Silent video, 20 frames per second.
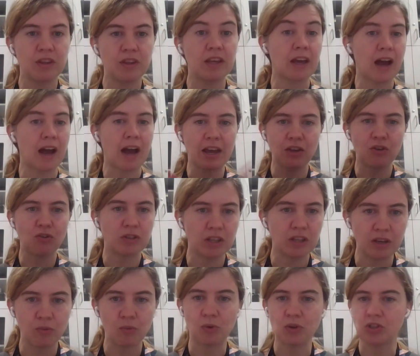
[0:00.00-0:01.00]
the
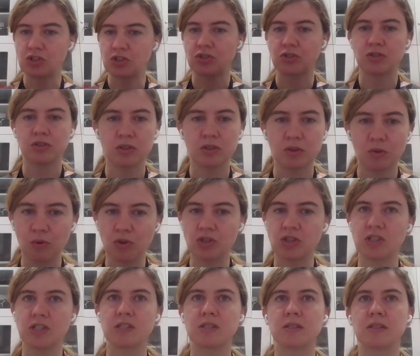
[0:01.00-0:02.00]
IoT,
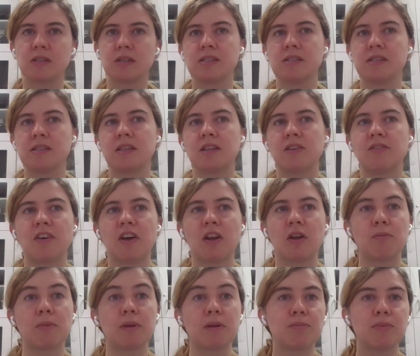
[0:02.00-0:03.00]
which is in
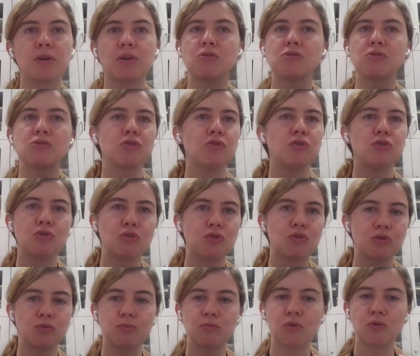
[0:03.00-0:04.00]
development. But also you
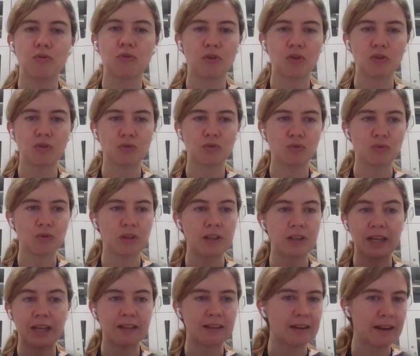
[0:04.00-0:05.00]
could move on to the
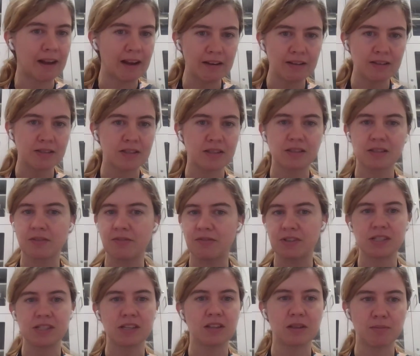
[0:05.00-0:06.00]
data analysis and
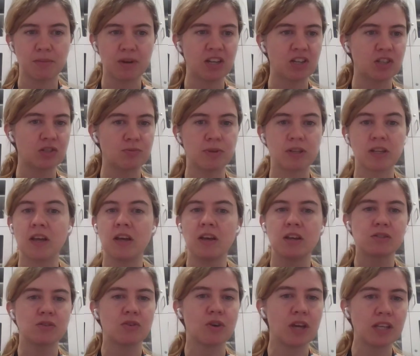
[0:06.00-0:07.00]
facility management.
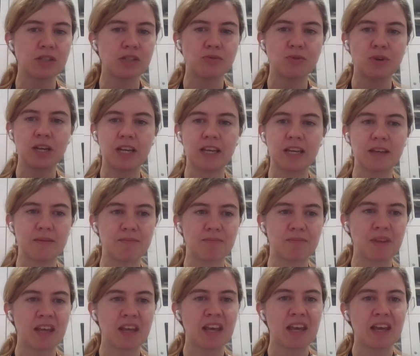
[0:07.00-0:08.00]
So it's really
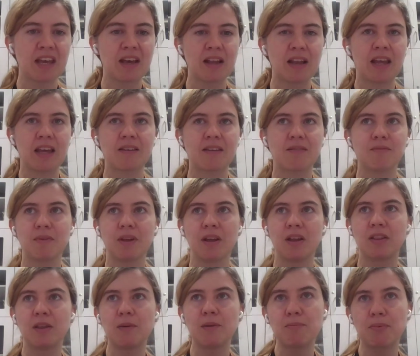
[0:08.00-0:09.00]
like
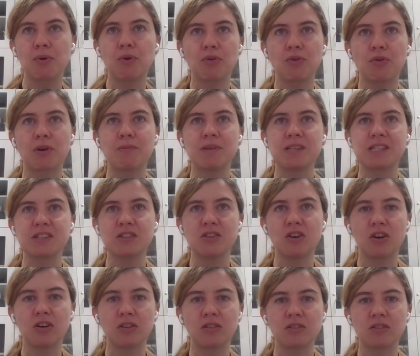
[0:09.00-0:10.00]
the program is
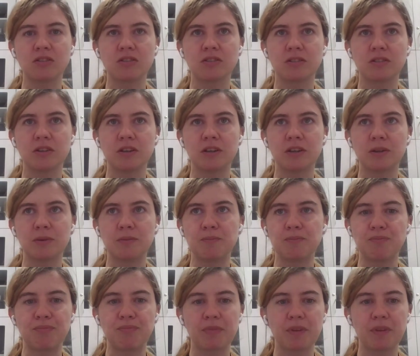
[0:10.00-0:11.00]
not
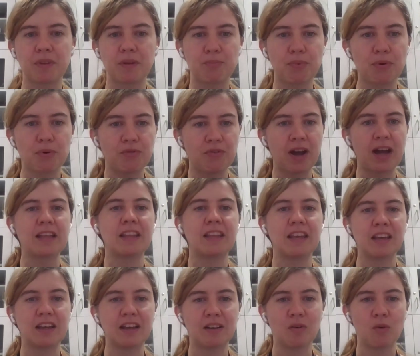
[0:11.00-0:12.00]

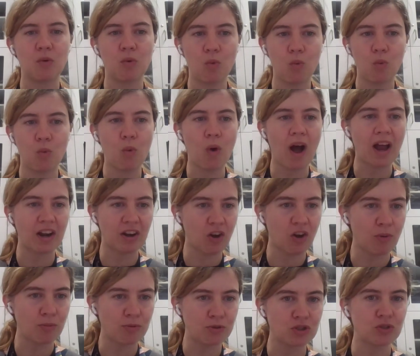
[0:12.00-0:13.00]
providing one
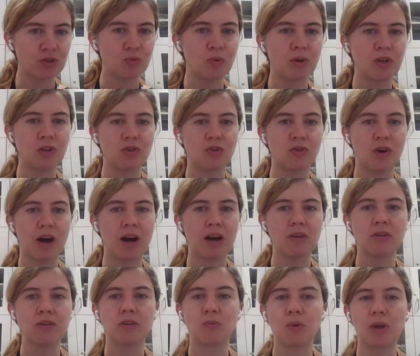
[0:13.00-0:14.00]
option when you go
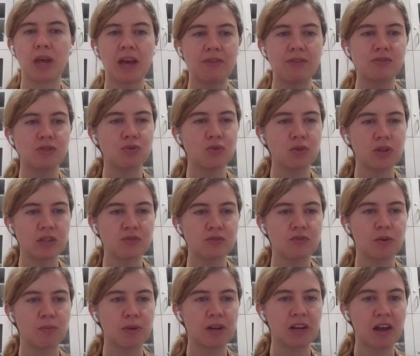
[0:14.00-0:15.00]
out. We have students
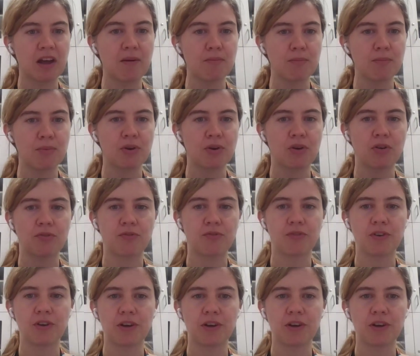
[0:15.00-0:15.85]
from a number of